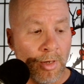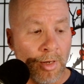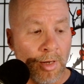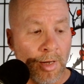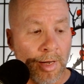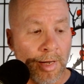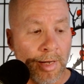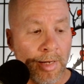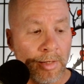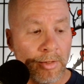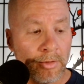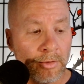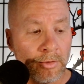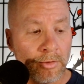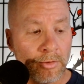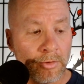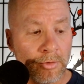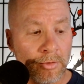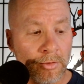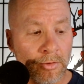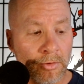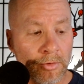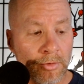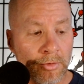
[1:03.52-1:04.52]
And
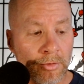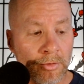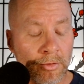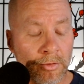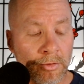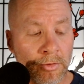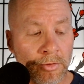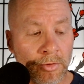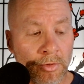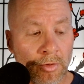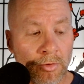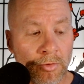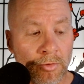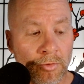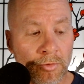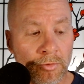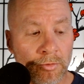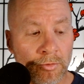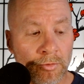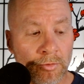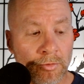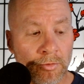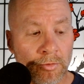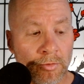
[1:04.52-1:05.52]

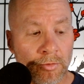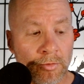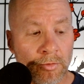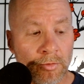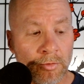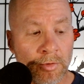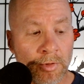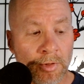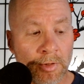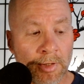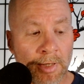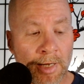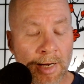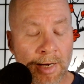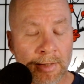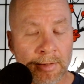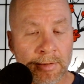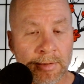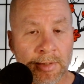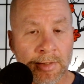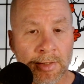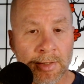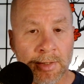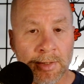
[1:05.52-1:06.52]
so the
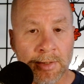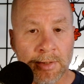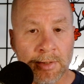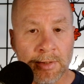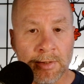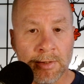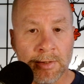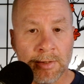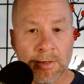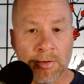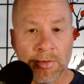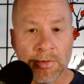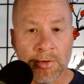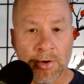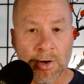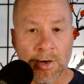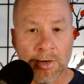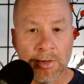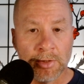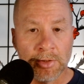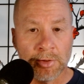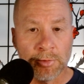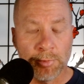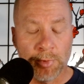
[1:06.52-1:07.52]
locked in
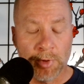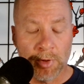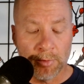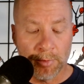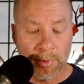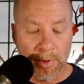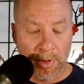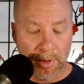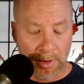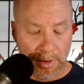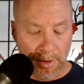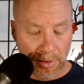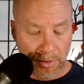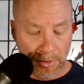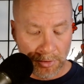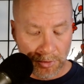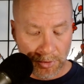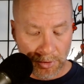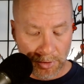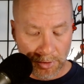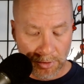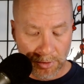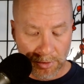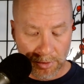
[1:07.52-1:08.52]
thought experiment is
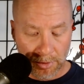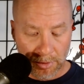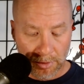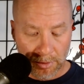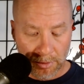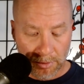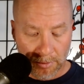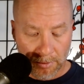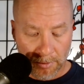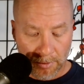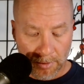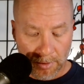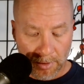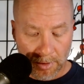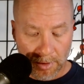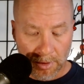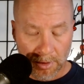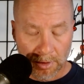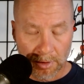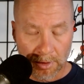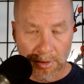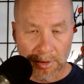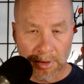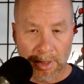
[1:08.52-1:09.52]
just
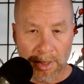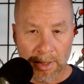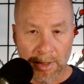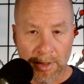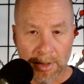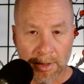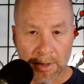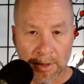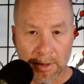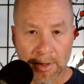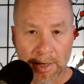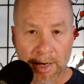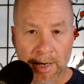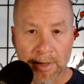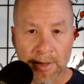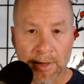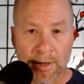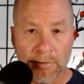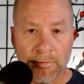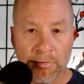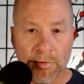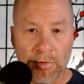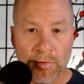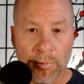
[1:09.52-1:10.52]
taking that
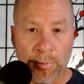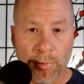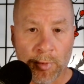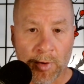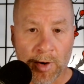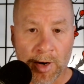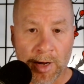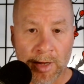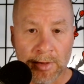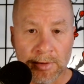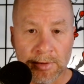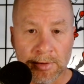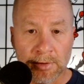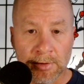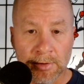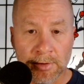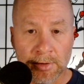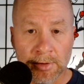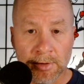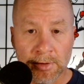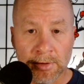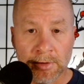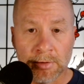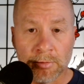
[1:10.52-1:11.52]
level of
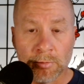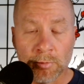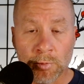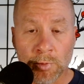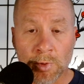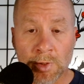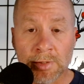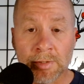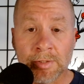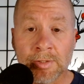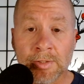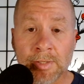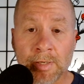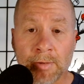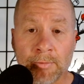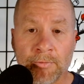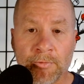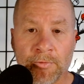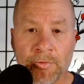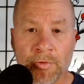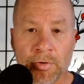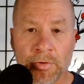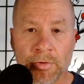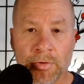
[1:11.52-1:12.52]
paralysis one step
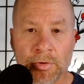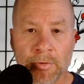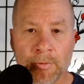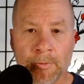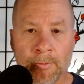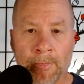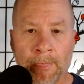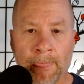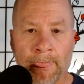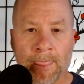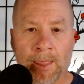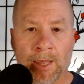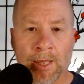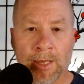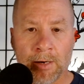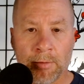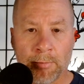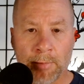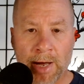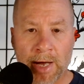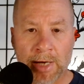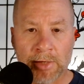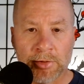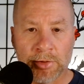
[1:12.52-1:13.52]
further and
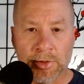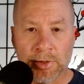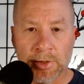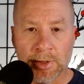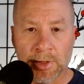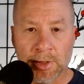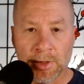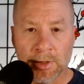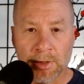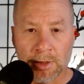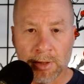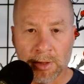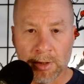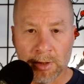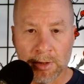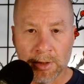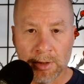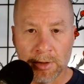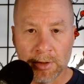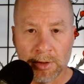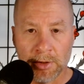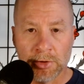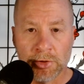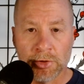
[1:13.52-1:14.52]
imagining a
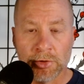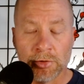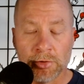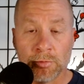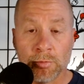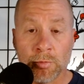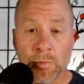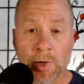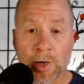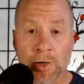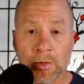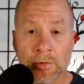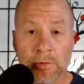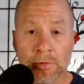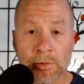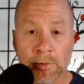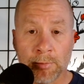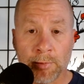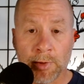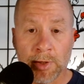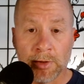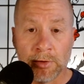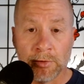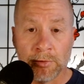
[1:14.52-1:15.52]
condition where
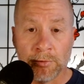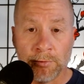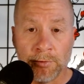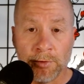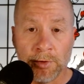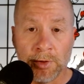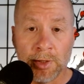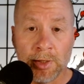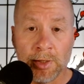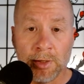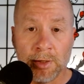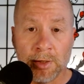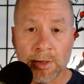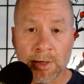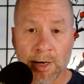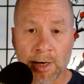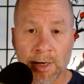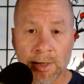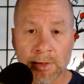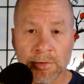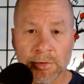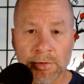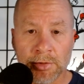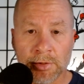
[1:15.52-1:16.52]
somebody is fully
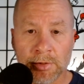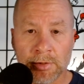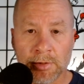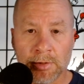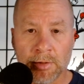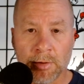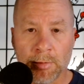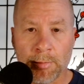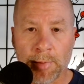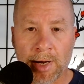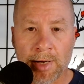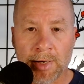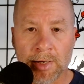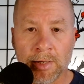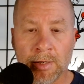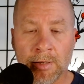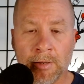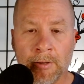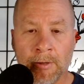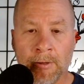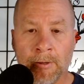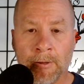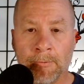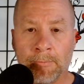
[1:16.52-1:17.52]
conscious in their body
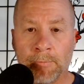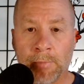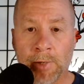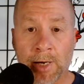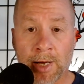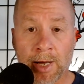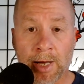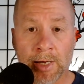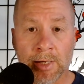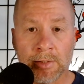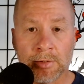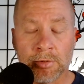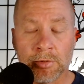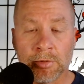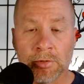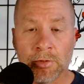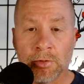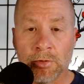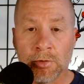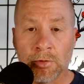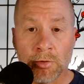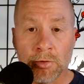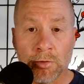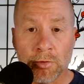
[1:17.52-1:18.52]
but has
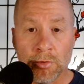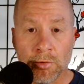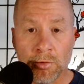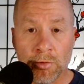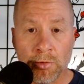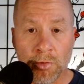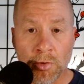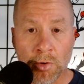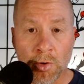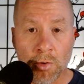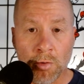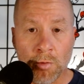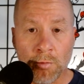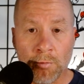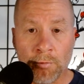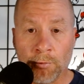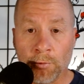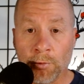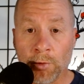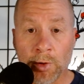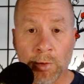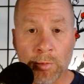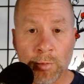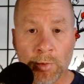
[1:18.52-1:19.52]
no
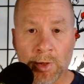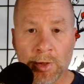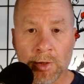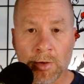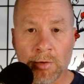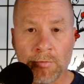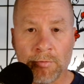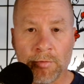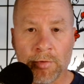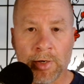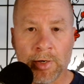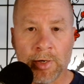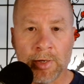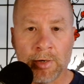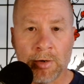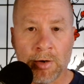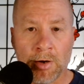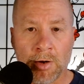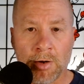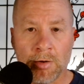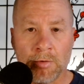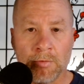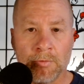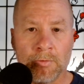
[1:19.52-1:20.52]
free will over it at
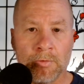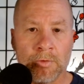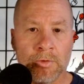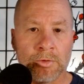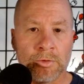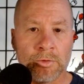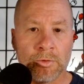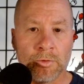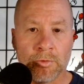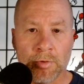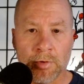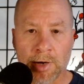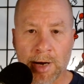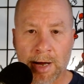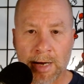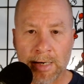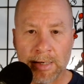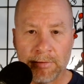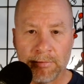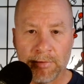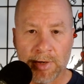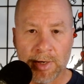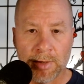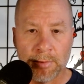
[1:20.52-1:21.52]
all. So they're not
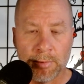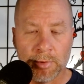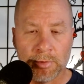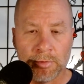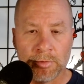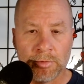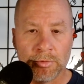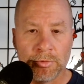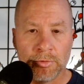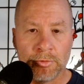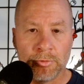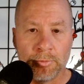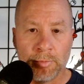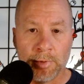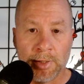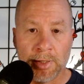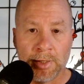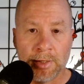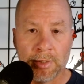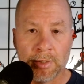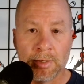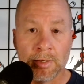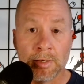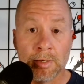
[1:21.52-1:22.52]
even able to
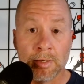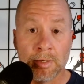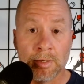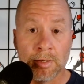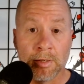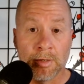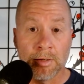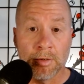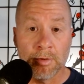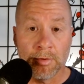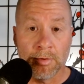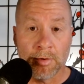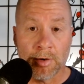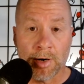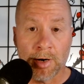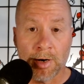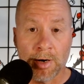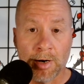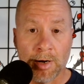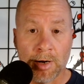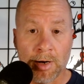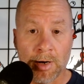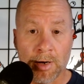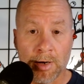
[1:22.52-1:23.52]
blink their
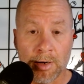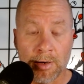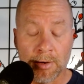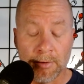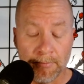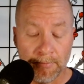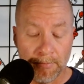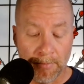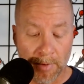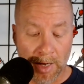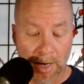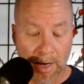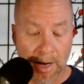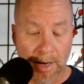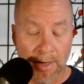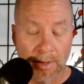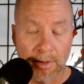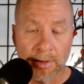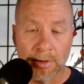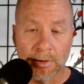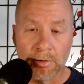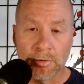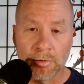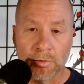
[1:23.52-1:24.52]

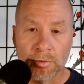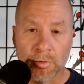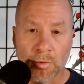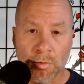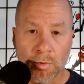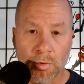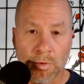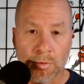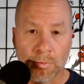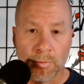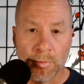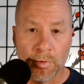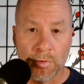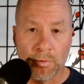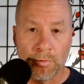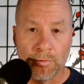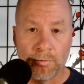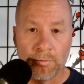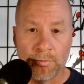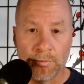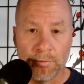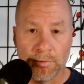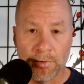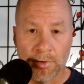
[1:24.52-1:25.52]
eyelids or
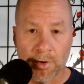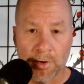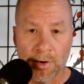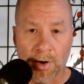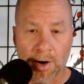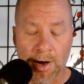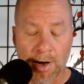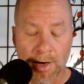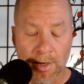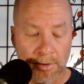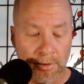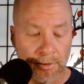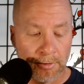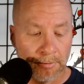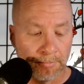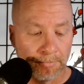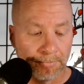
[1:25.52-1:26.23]
move their eyes.